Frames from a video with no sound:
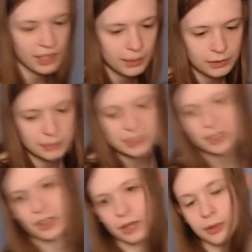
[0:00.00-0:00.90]
And I'm going to be
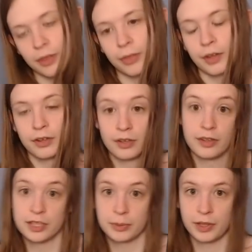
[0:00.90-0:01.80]
starting with
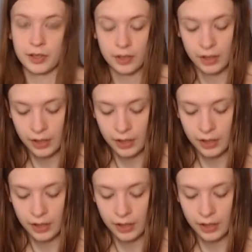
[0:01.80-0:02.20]
this one.